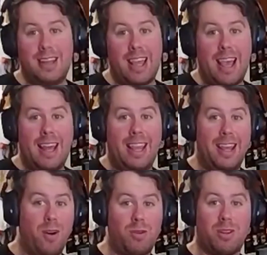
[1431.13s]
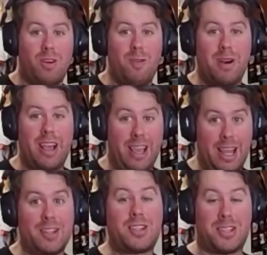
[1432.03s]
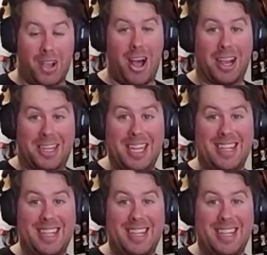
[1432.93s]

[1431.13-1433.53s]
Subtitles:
that in Oklahoma, and it sucked.